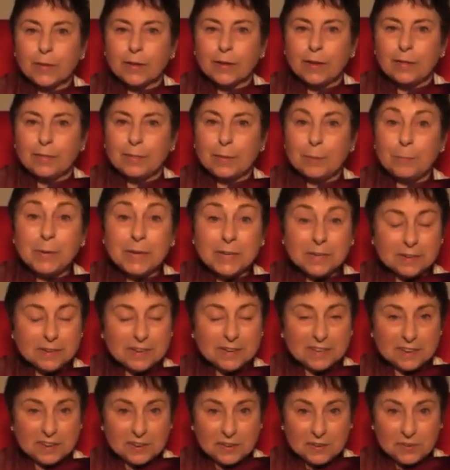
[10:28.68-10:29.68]
the
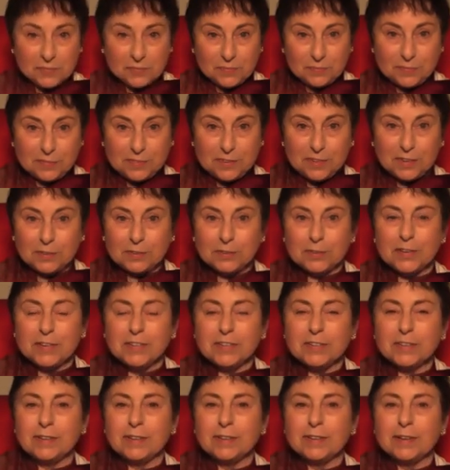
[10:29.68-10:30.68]
beatnik
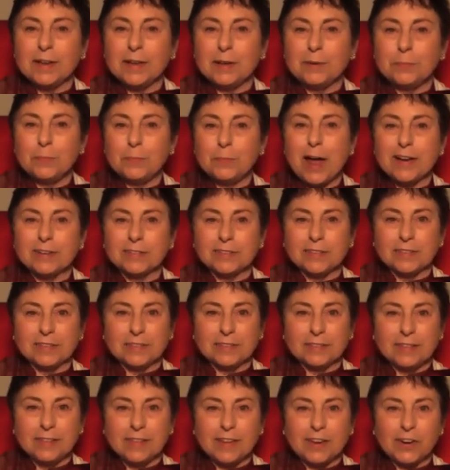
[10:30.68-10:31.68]
generation had
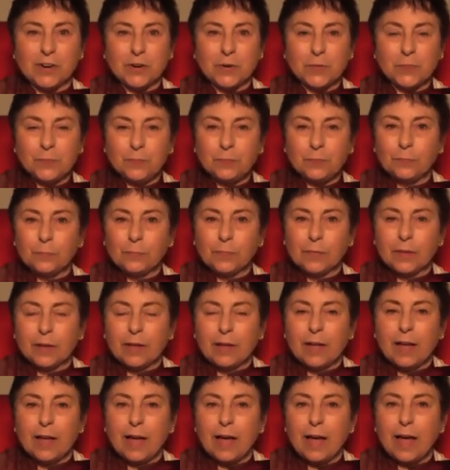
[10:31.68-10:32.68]
practiced there.
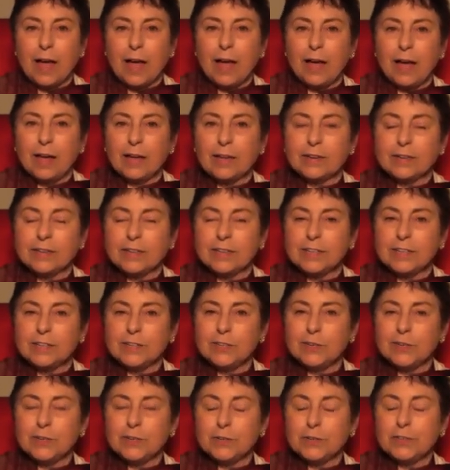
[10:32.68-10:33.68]
And it
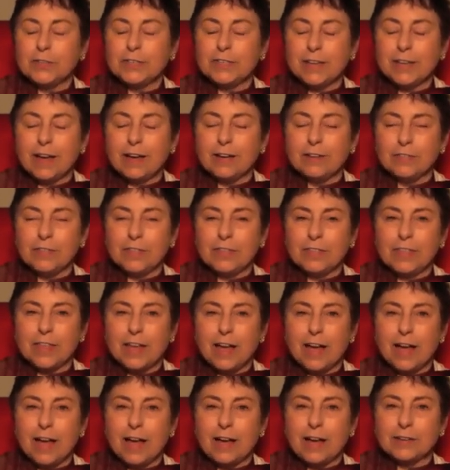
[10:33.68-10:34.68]
turns out
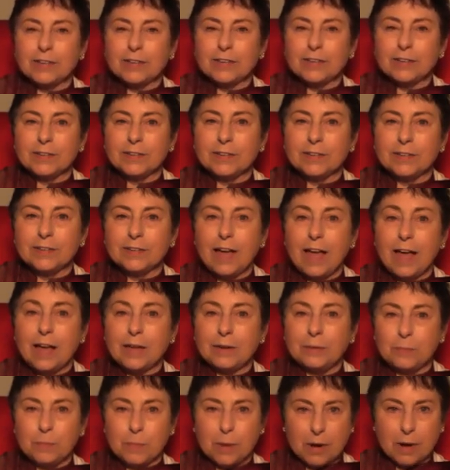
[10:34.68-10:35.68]
that the
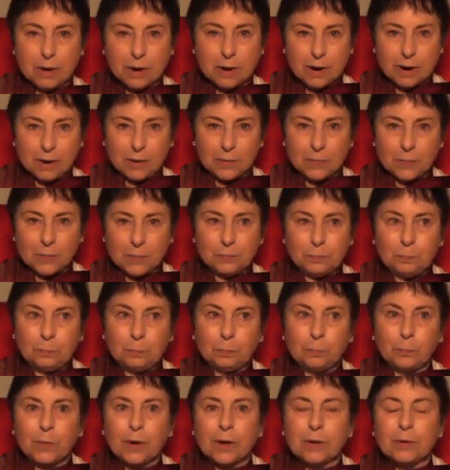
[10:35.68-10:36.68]
head monk
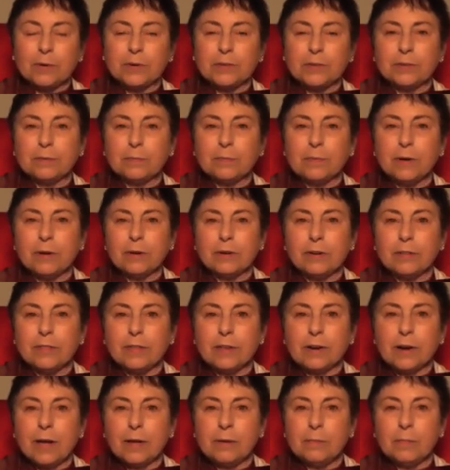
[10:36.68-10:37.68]
was a monk
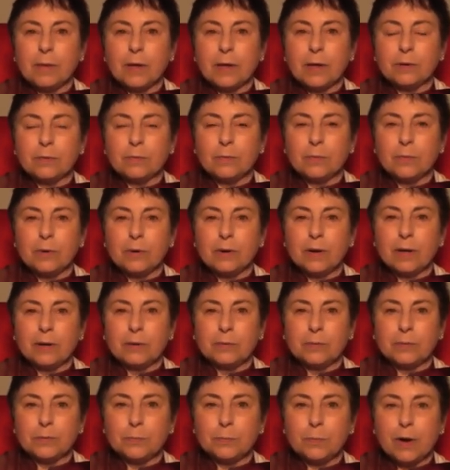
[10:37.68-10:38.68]
that I met when I
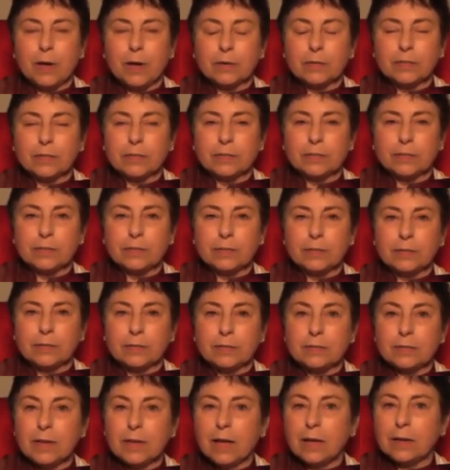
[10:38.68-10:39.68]
was practicing
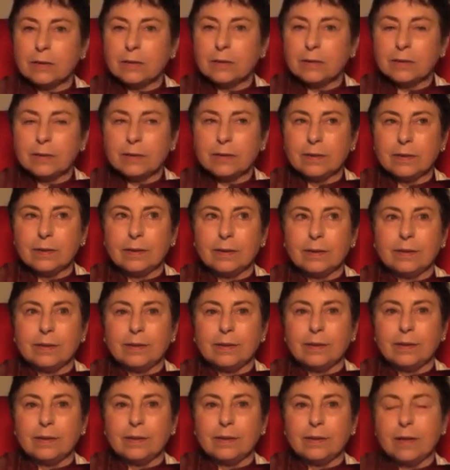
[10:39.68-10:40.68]
Zen
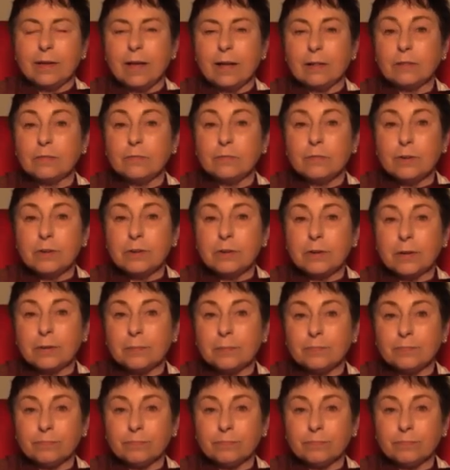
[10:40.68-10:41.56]
in California.